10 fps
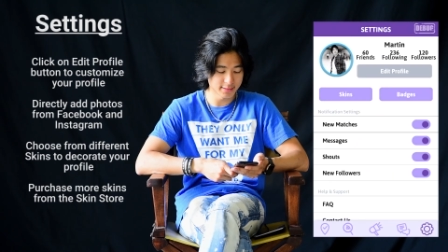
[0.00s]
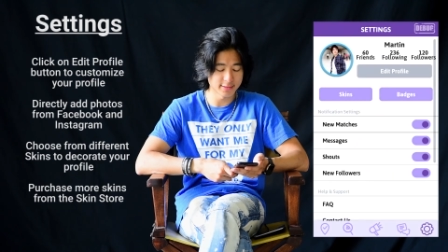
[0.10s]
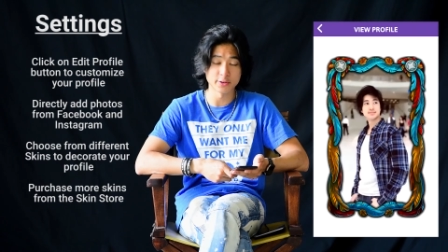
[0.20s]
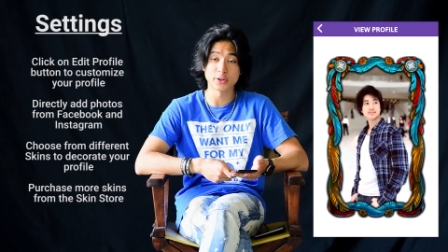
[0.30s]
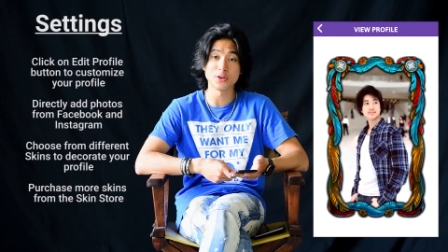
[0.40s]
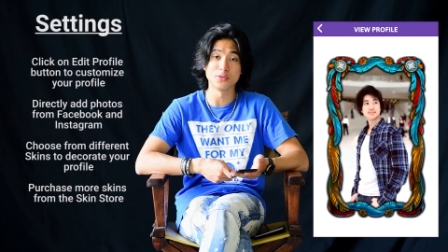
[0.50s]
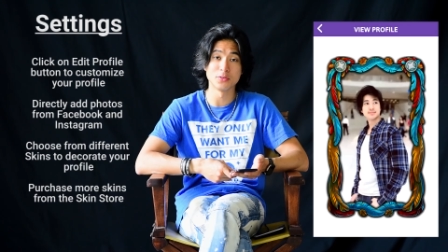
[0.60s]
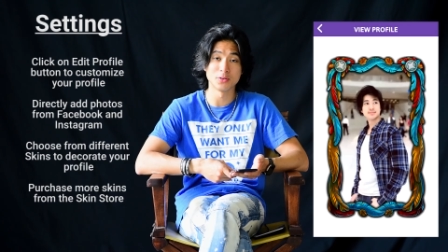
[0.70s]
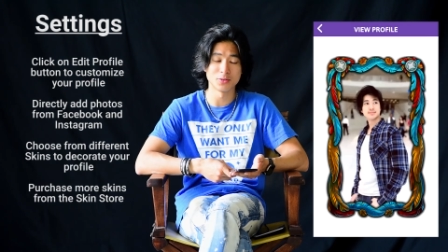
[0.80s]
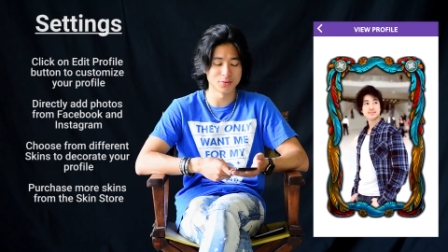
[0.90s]
There you go.
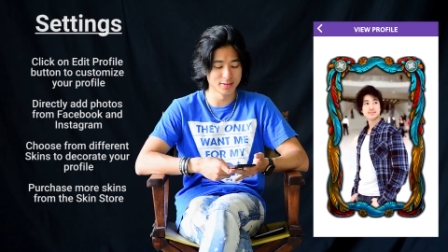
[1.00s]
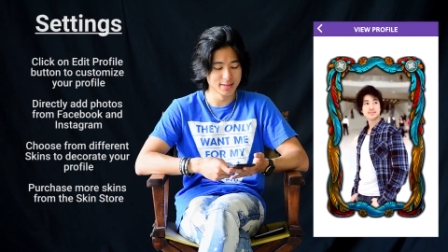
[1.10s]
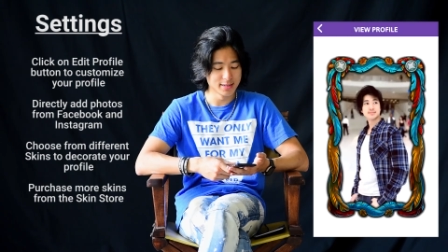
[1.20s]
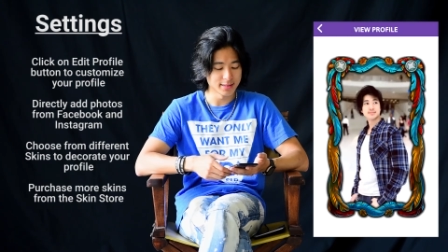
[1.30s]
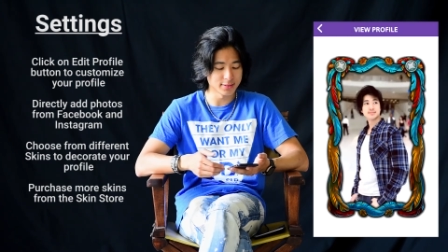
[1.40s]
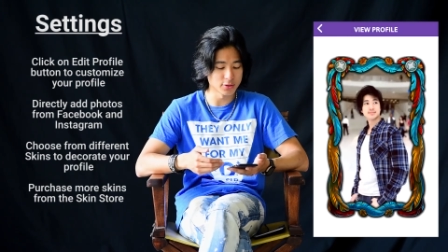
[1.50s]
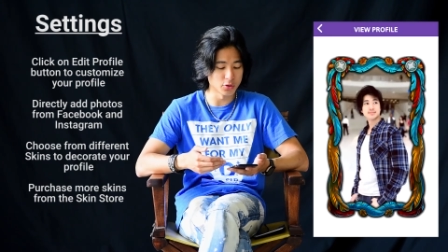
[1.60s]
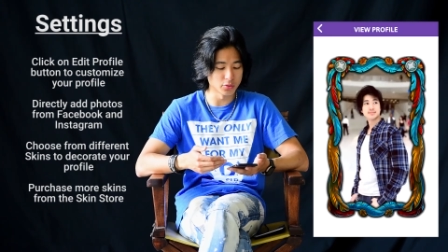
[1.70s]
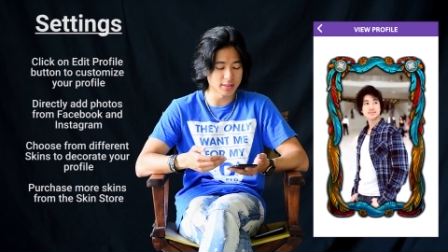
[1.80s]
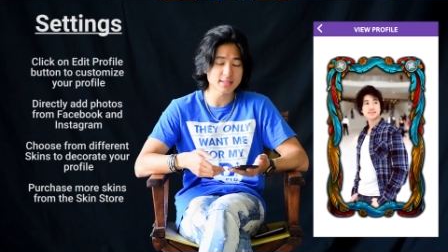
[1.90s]

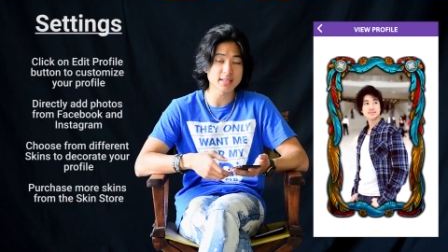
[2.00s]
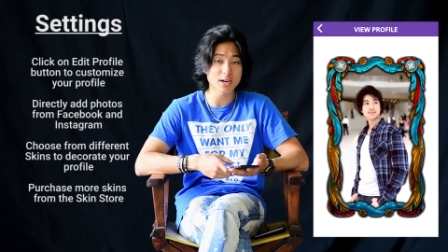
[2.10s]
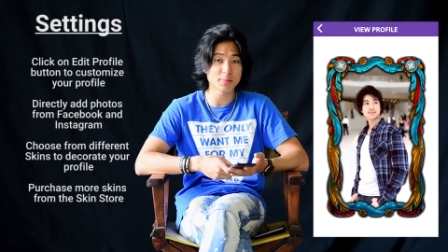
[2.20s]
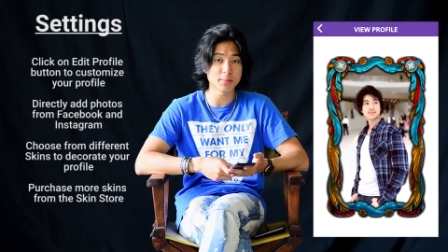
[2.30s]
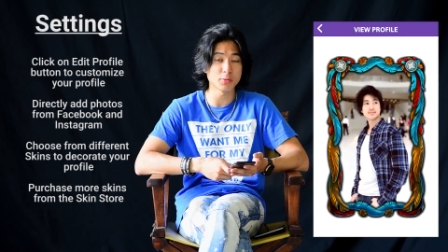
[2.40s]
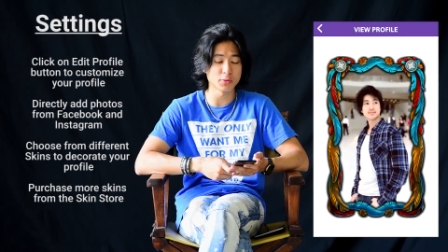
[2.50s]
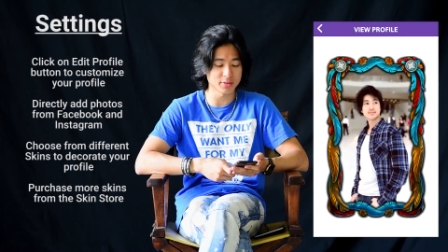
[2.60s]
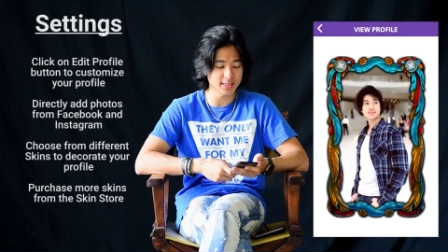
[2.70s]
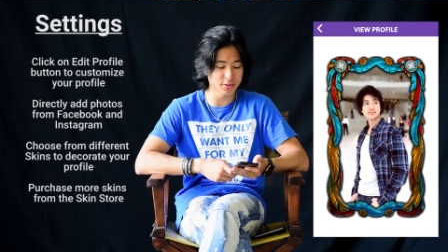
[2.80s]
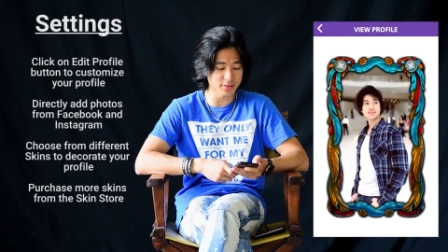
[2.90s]
So this is how people will
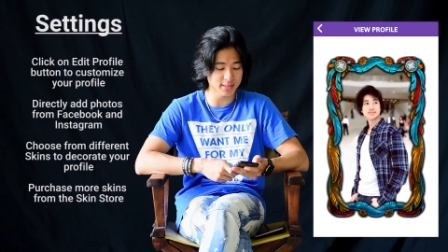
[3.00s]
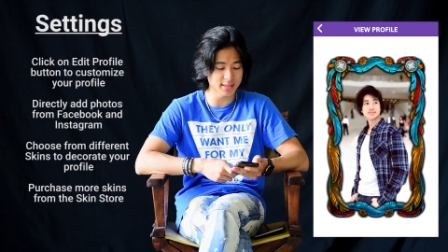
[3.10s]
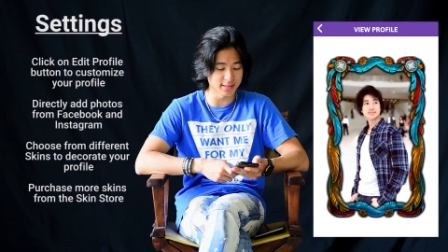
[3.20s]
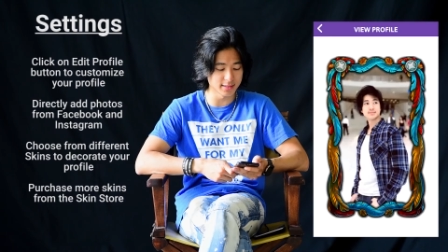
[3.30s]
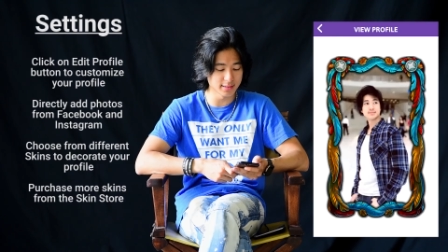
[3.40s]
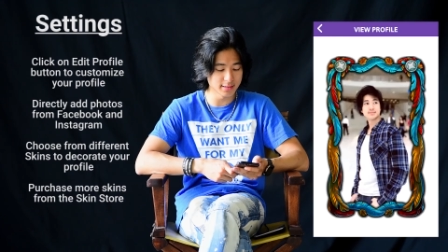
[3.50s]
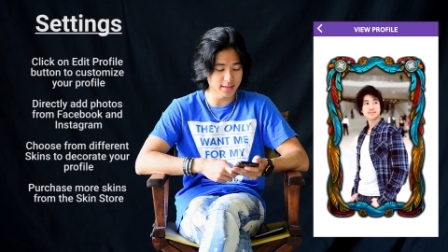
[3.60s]
see your skin